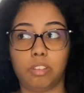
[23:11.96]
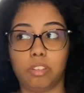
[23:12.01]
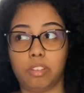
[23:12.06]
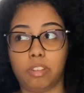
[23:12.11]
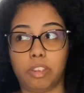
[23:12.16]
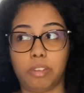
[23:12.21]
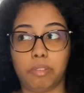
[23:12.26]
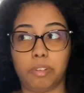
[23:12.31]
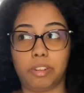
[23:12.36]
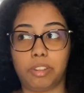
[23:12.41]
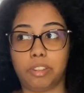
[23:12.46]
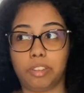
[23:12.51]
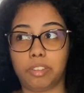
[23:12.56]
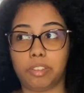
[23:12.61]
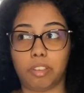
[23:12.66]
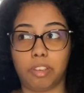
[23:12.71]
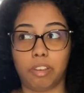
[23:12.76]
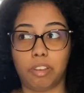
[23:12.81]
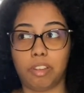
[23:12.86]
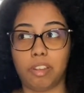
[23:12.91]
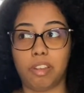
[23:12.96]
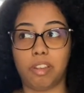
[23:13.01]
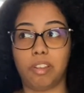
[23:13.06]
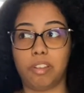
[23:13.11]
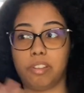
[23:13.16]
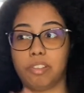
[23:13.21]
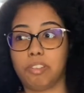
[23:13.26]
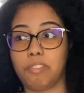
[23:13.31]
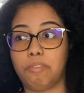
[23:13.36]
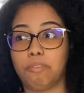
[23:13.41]
everything is good
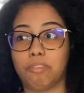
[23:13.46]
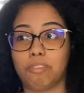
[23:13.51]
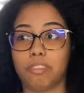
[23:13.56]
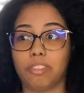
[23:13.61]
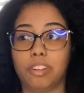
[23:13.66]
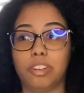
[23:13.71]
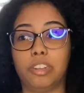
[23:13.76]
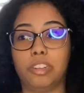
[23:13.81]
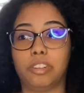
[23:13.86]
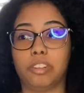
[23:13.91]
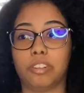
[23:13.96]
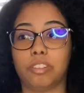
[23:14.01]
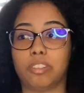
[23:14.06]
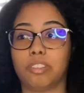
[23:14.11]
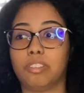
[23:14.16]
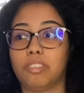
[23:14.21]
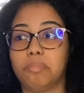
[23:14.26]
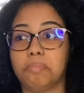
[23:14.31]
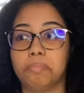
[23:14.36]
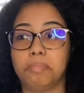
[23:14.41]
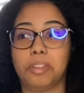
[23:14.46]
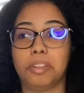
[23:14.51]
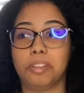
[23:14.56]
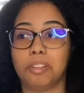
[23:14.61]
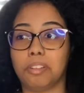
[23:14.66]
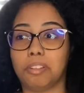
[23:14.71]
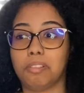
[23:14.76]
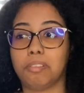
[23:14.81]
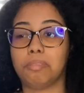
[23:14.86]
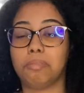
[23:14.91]
It's a warning just you
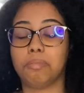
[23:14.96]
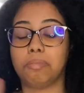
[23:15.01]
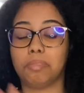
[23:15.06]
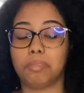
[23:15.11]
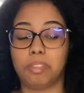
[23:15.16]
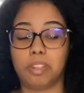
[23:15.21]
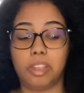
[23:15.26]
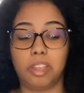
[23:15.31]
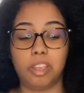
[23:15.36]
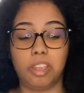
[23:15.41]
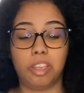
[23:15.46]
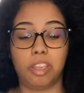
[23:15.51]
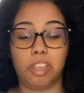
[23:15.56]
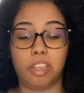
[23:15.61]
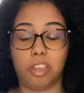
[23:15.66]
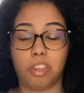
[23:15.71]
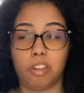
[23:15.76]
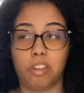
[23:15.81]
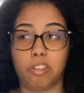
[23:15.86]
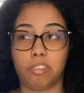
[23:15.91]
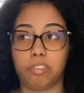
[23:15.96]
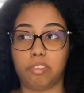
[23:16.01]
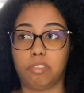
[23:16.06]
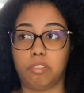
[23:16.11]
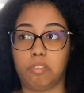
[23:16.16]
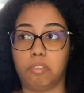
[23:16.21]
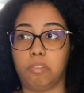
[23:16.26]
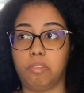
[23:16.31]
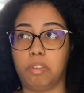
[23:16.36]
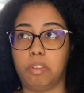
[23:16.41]
know and
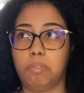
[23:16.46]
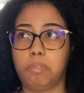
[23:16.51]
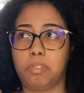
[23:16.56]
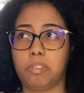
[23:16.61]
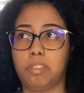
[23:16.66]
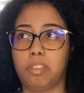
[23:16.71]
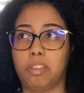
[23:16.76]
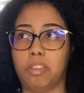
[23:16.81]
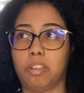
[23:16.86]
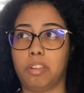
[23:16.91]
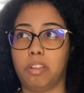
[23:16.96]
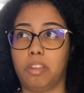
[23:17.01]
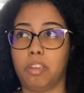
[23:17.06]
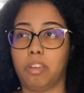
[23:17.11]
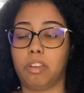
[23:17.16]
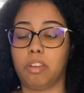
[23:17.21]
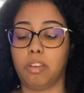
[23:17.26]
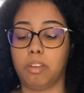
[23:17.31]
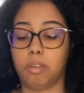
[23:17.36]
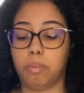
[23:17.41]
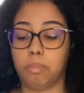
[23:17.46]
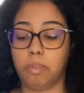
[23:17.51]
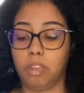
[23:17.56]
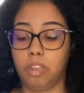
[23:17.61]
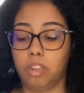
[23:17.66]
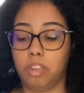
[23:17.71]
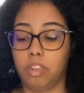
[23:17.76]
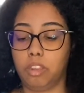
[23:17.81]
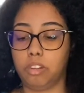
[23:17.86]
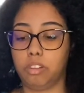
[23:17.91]
also he was saying like um
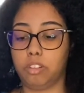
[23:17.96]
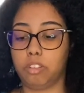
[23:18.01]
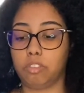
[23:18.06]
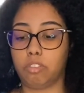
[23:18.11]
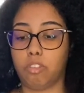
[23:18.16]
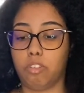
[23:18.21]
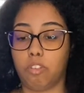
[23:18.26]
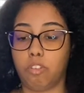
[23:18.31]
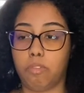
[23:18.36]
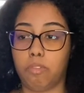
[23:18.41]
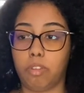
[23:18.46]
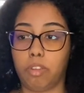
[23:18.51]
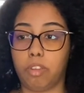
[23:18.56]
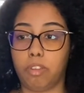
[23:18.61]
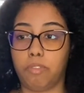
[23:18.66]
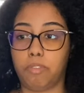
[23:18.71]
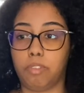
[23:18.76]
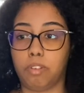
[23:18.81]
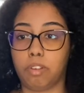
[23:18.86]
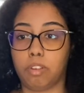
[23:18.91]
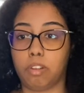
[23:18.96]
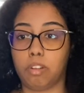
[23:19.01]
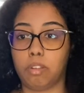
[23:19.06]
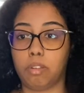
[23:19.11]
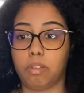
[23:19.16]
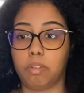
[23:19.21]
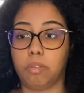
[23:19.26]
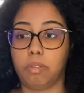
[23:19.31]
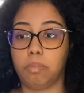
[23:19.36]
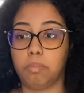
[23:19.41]
just go if you're
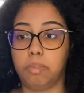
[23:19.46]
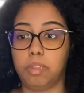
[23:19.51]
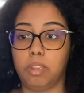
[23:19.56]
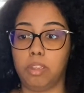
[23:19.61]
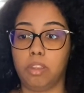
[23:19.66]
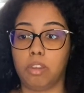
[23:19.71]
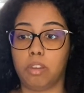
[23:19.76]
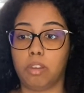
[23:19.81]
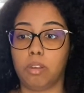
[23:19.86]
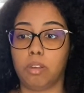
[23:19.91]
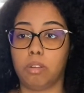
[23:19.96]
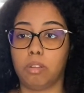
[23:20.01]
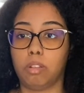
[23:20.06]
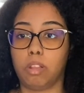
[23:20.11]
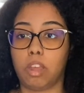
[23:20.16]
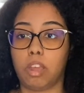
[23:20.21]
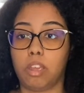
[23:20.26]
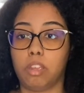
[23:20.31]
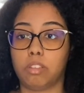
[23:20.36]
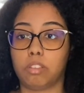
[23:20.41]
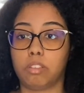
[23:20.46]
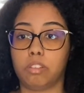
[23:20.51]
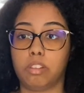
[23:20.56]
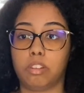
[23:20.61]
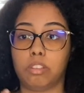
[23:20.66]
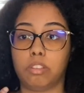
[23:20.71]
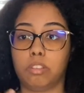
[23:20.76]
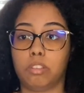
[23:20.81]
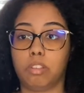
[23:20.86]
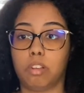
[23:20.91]
gonna be here i
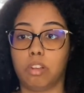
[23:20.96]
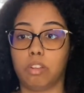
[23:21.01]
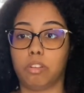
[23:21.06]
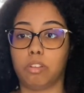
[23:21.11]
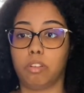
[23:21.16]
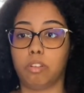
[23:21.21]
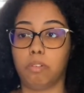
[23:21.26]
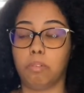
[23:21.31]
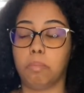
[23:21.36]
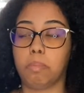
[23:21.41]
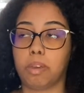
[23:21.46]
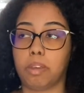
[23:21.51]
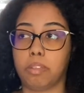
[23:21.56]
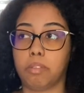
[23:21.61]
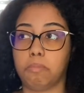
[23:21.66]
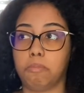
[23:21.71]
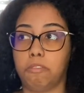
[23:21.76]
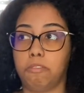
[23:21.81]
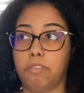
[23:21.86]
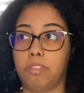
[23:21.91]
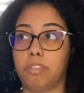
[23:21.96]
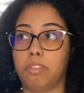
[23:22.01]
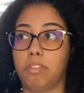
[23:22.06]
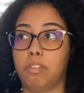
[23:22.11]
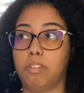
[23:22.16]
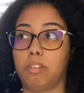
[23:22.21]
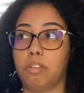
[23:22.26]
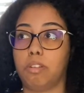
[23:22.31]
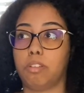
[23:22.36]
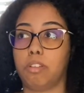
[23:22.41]
suggest y'all to go by the movie
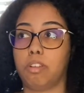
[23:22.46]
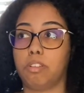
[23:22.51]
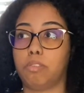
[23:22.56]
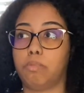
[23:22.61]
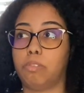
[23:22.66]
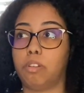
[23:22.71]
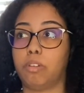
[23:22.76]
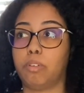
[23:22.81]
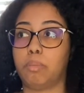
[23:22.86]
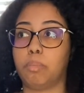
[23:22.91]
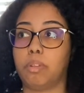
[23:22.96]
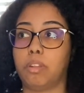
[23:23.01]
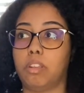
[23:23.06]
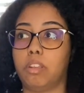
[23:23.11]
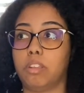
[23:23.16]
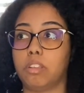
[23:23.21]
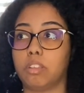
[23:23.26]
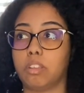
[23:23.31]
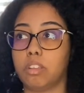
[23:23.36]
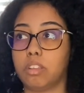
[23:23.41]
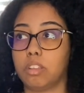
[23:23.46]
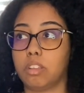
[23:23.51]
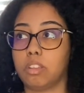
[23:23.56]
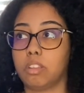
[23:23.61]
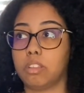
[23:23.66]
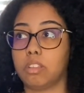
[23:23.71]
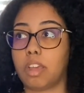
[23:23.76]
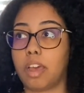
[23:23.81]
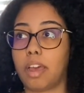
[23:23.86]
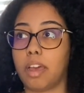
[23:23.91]
theater that's where everybody
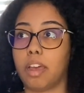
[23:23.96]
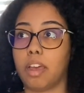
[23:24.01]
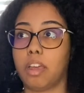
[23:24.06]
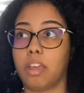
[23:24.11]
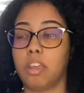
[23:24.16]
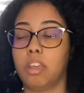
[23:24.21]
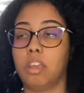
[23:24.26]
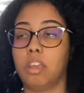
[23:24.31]
is at